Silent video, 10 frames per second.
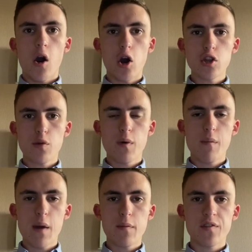Honorable
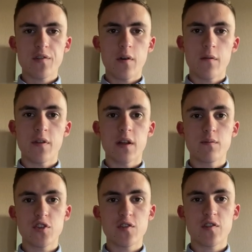members of the
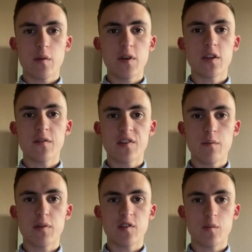Admissions Committee of
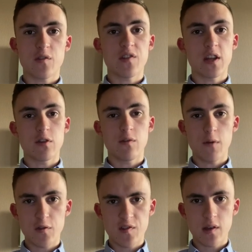St. Petersburg State
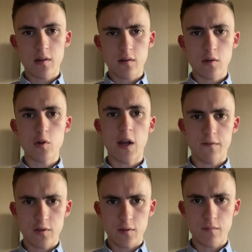University, good
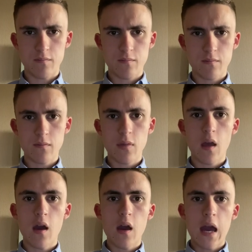afternoon.
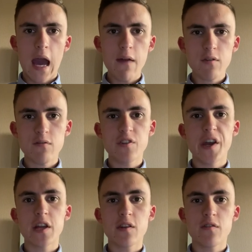Having
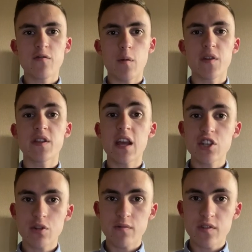graduated from the
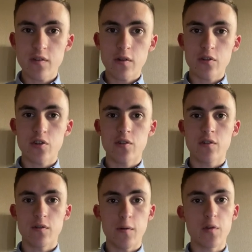National Research
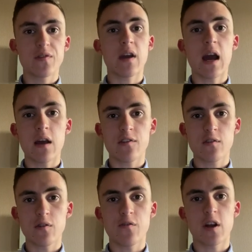University Higher
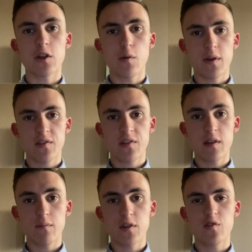School of Economics,
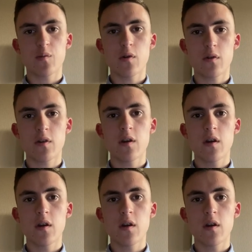St. Petersburg,